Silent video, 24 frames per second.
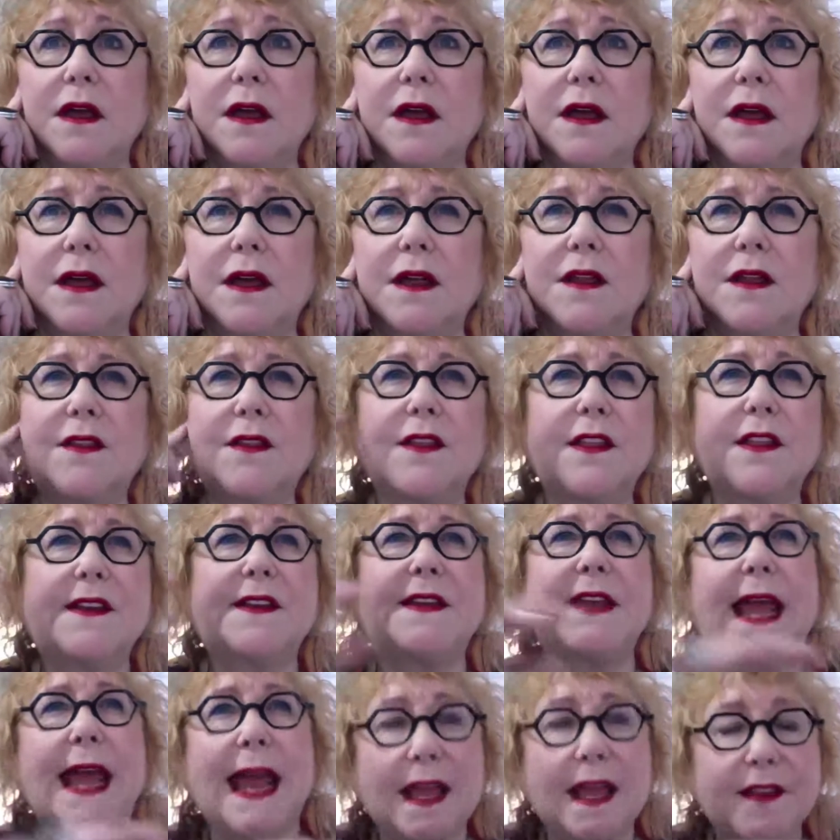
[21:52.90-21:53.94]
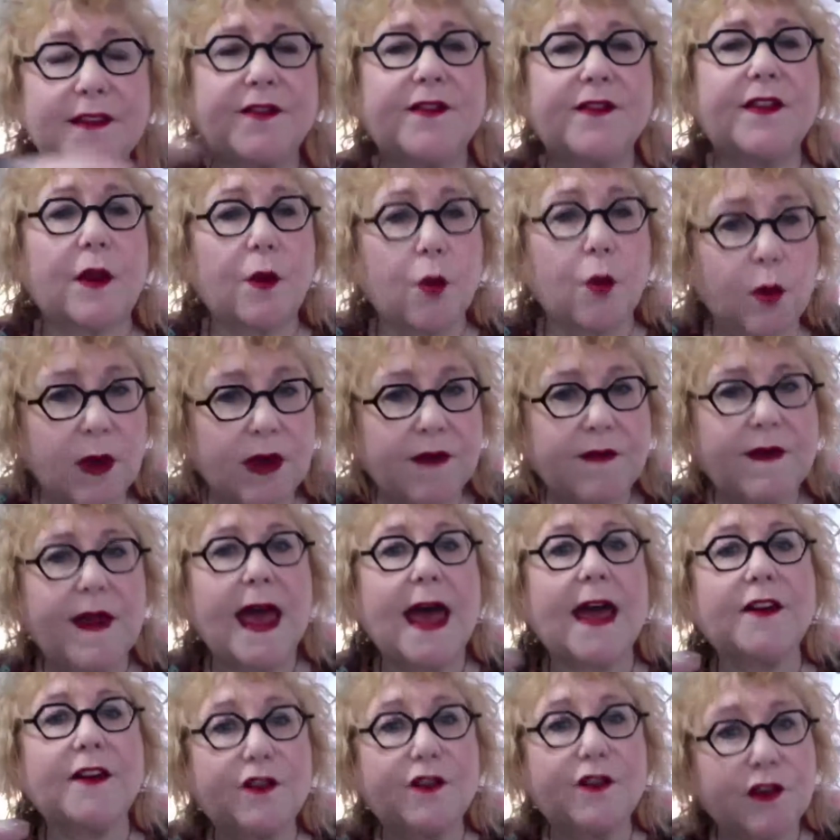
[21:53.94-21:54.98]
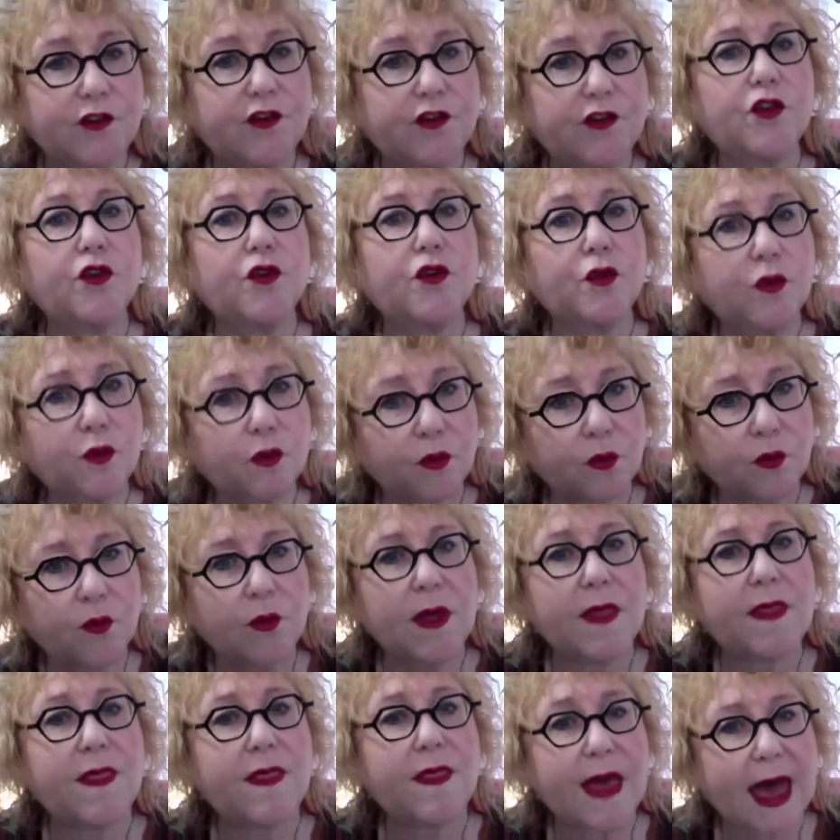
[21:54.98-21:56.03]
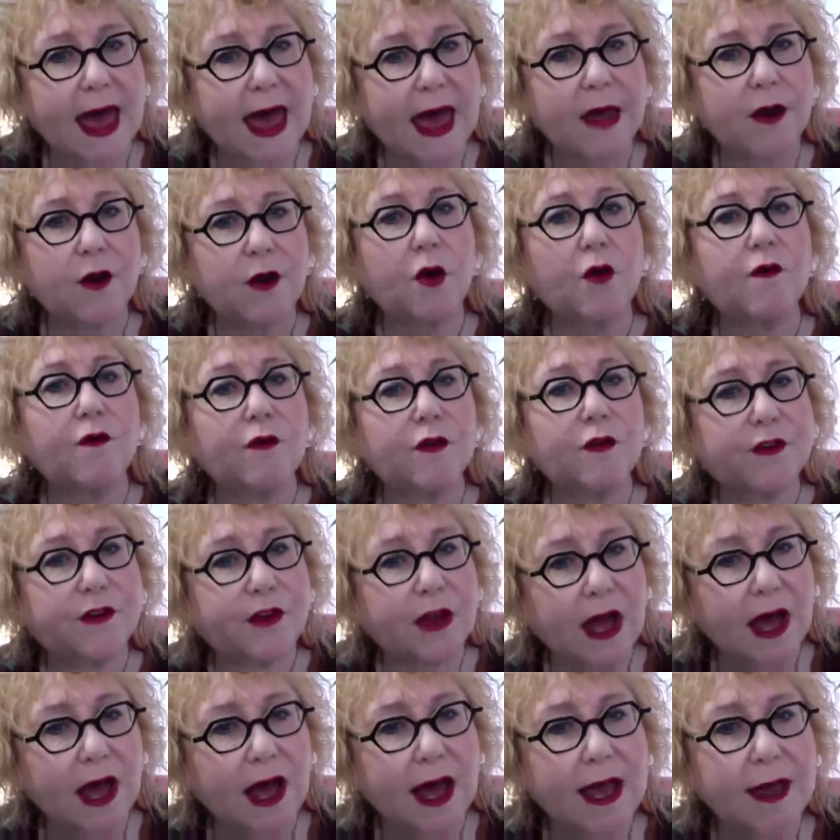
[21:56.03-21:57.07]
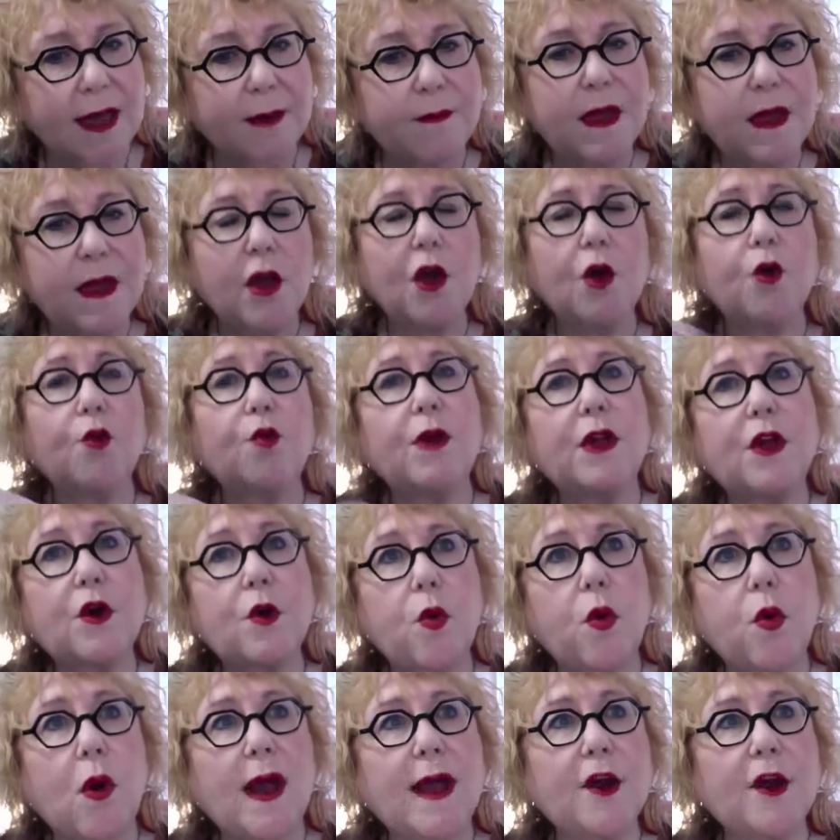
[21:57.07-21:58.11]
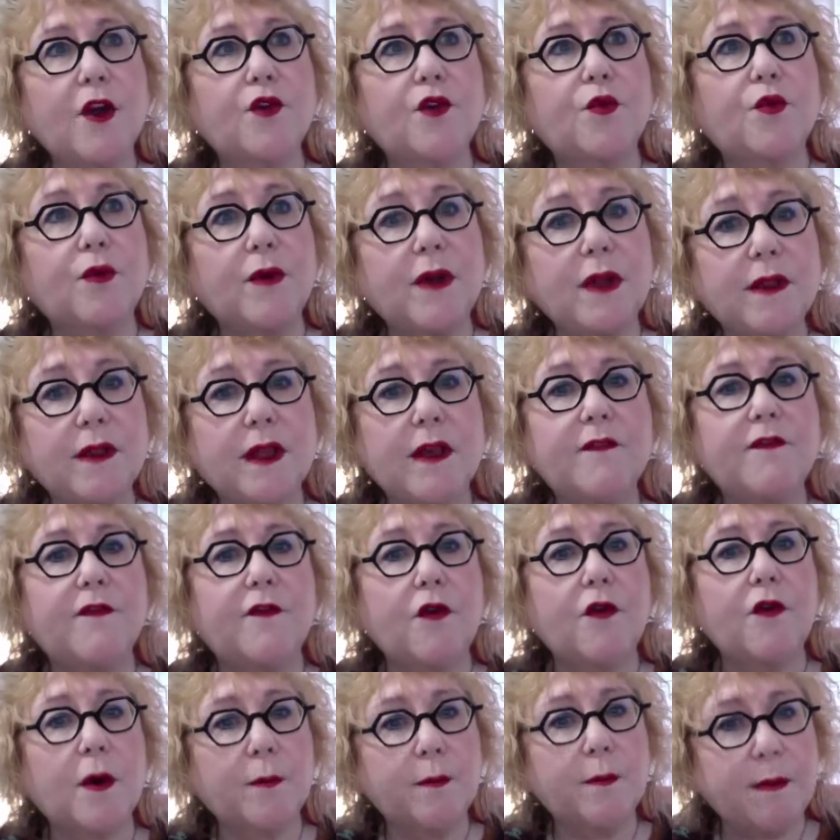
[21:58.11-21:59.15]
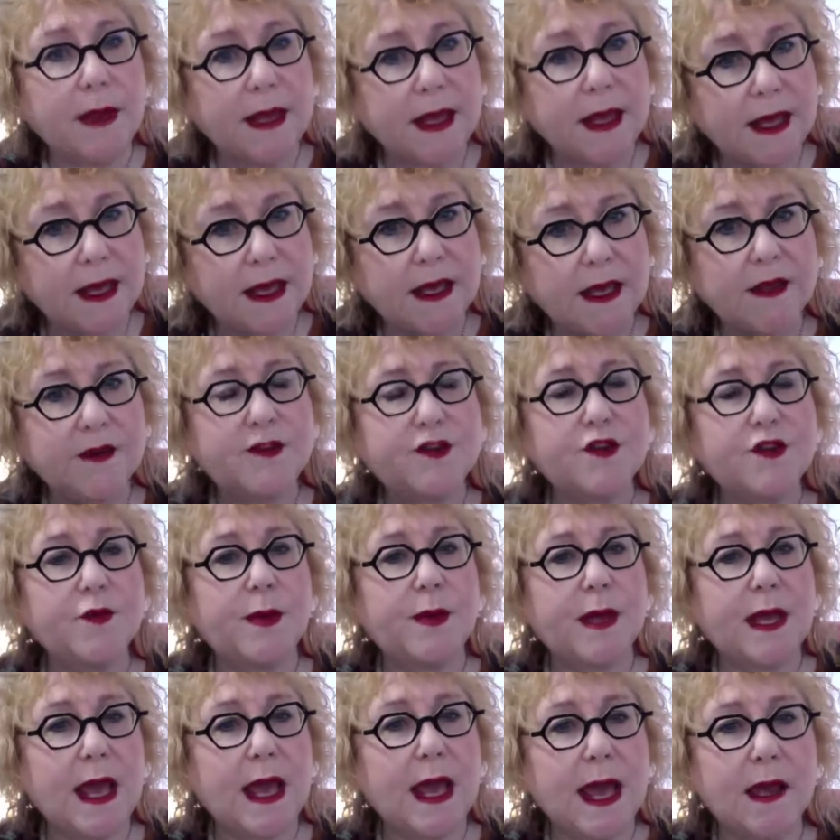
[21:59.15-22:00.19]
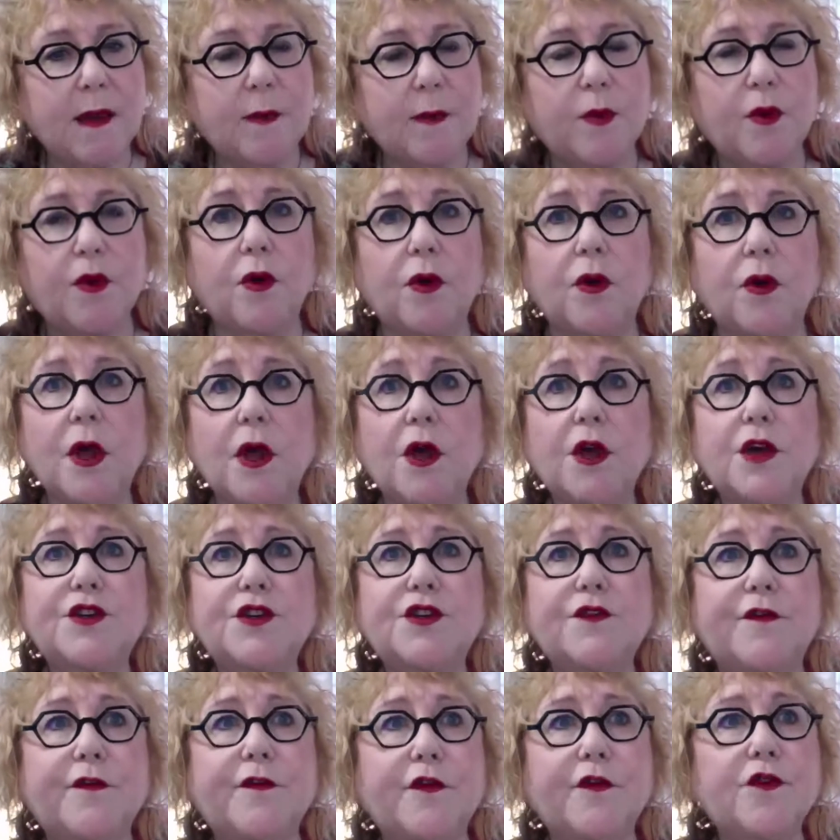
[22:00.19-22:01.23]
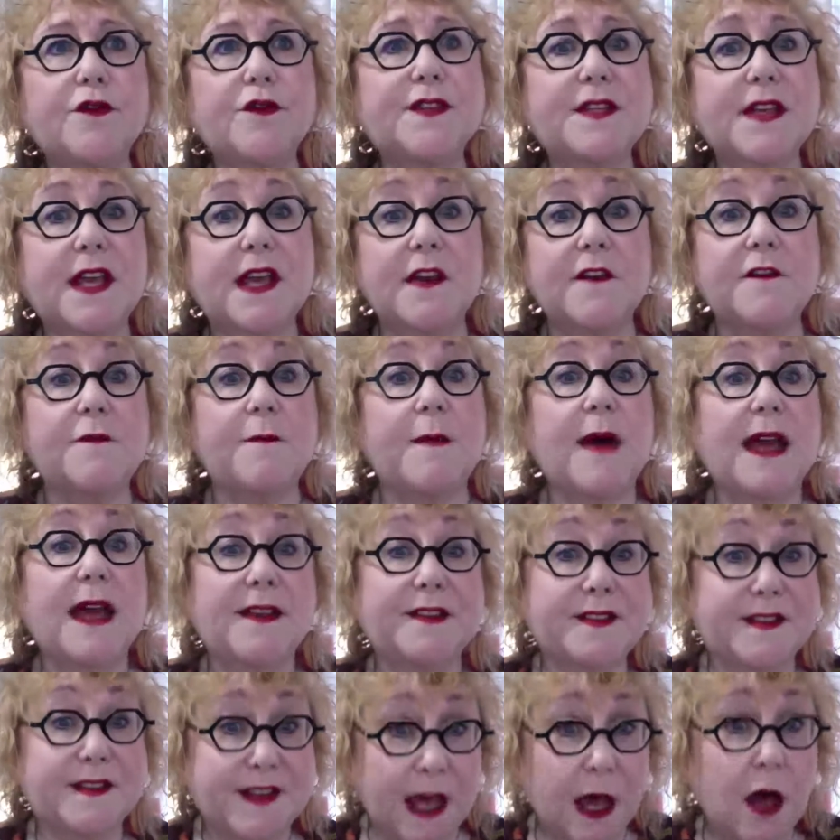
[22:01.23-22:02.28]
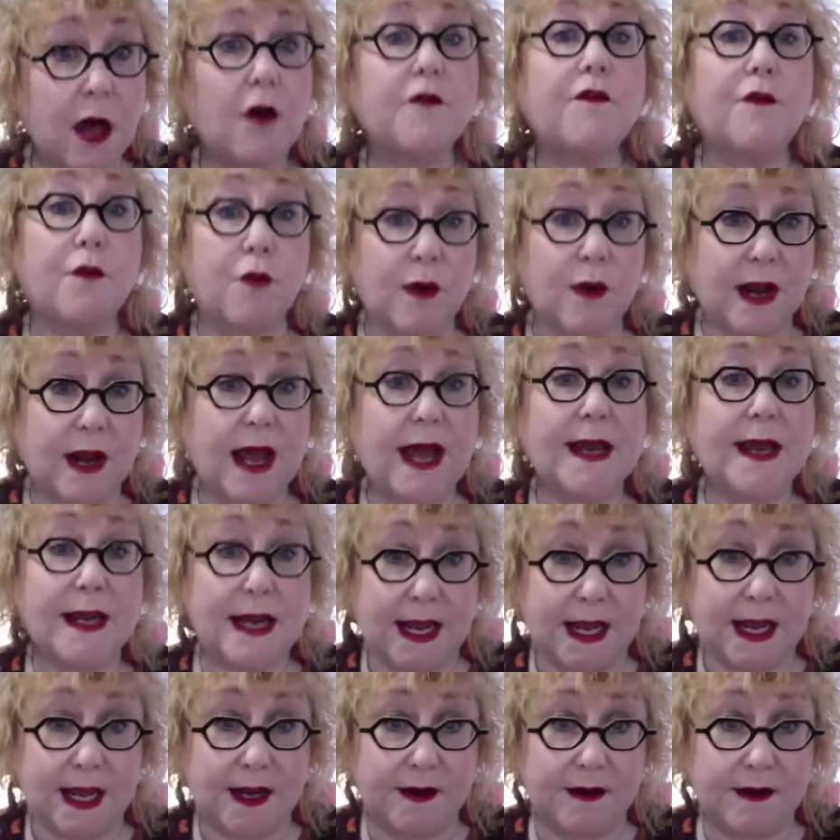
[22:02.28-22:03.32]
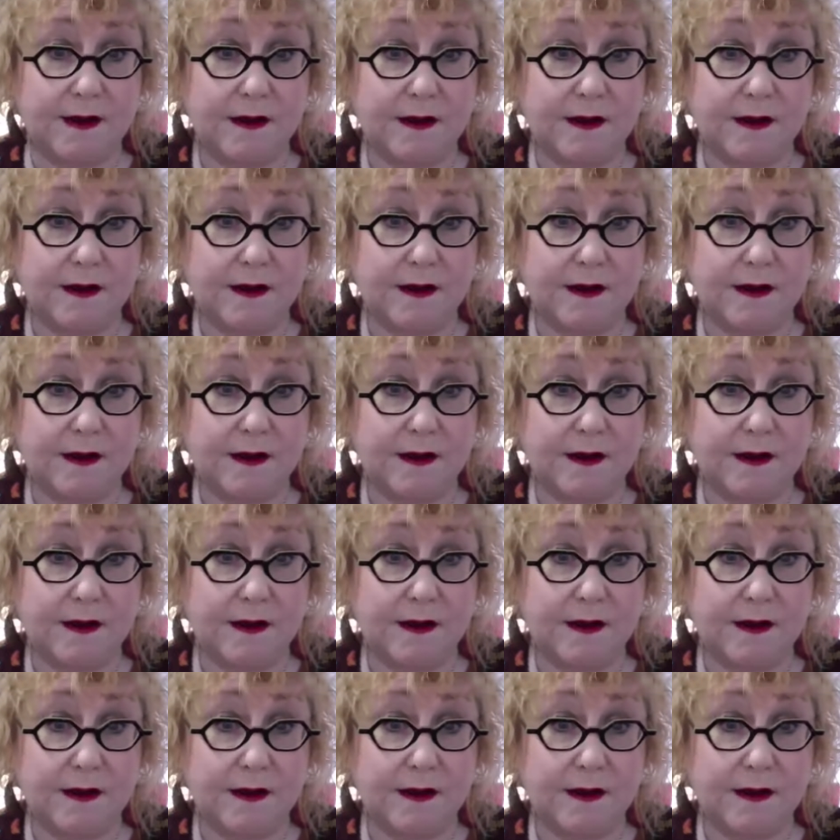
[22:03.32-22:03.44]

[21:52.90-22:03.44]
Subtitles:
the dance that we've had to do with that over time required really for me to be able to first give myself what need,